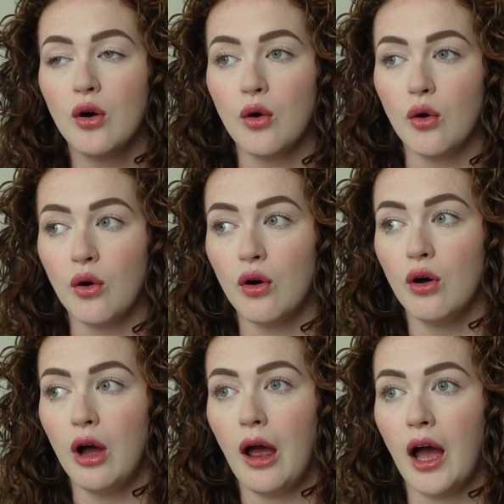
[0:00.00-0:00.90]

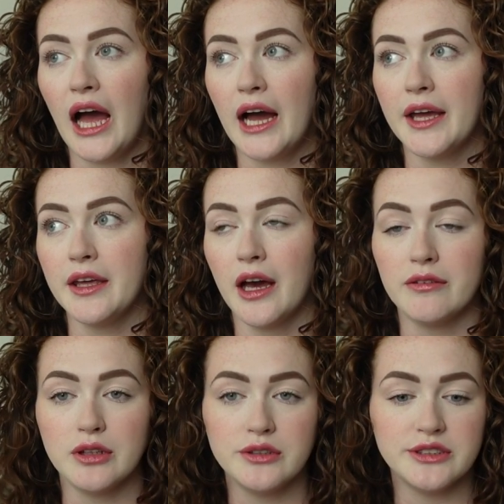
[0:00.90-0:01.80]
or I have
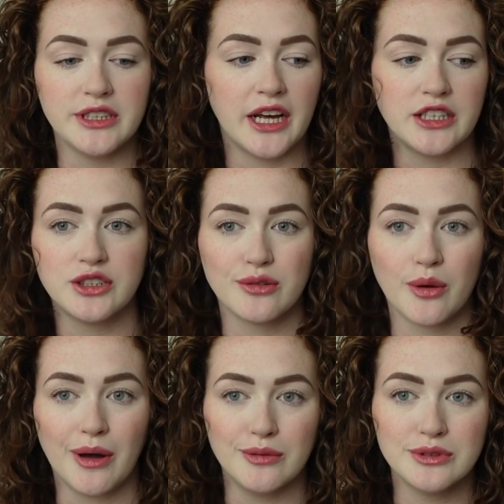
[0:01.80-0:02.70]
a London and I don't
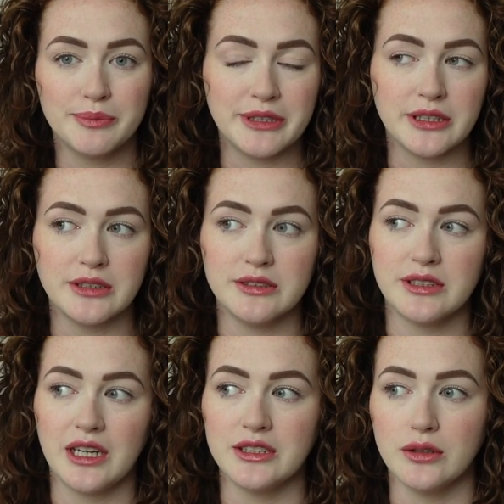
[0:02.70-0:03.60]
go out because
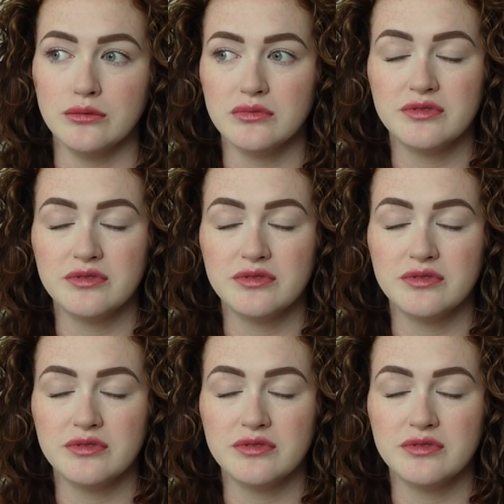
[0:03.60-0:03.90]
I don't